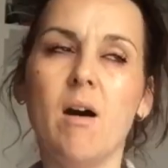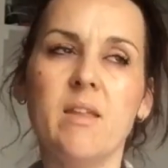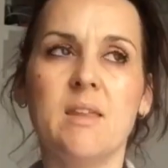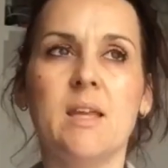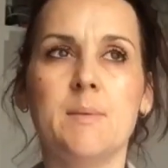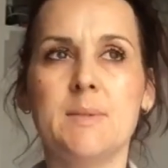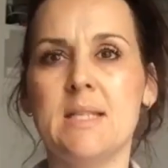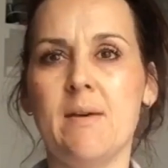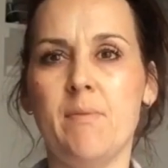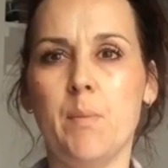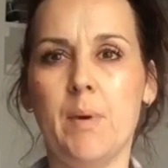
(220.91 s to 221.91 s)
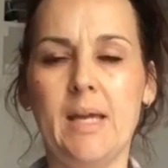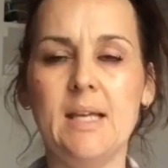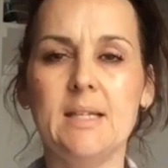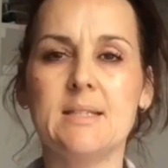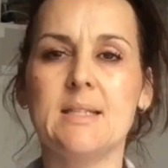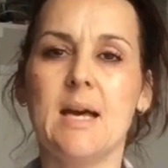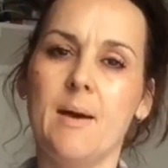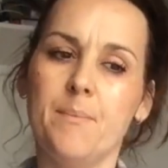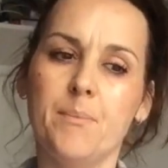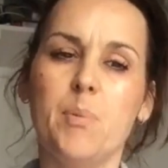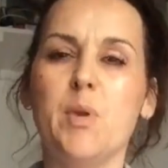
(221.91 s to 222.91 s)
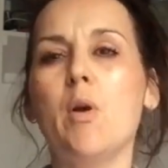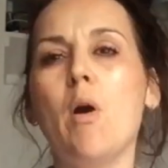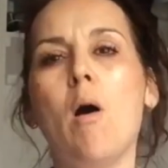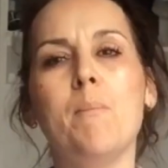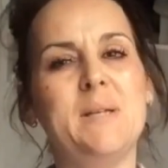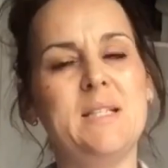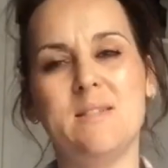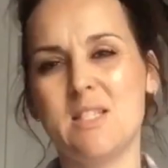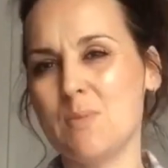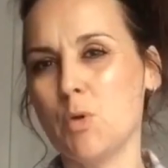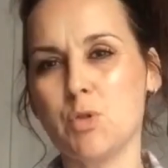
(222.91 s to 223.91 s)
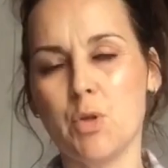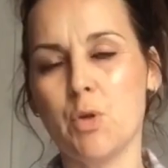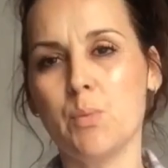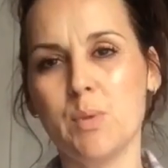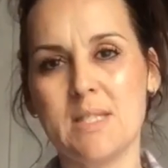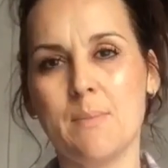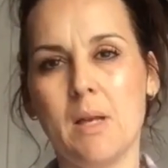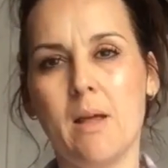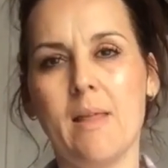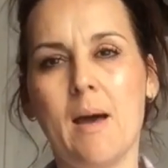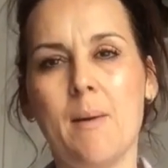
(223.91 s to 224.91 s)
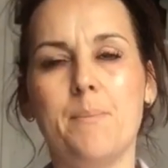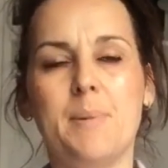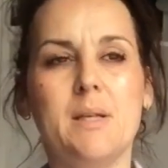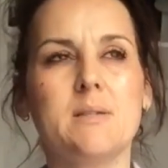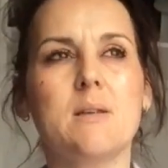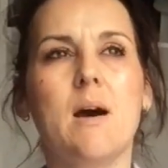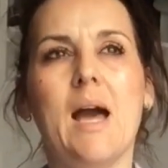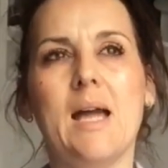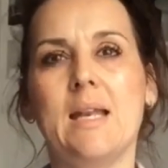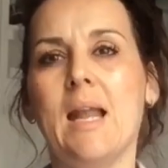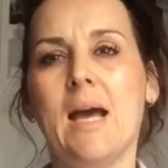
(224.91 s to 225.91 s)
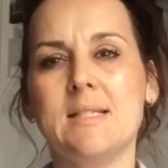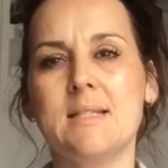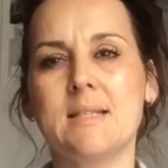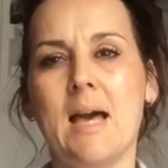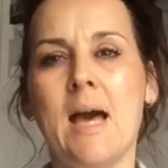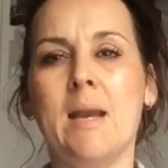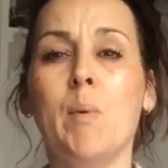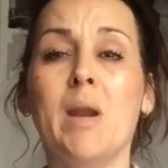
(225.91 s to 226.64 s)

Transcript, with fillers: I think it was seven weeks, um, but you can't be spot on with something like that because I hadn't had a scan.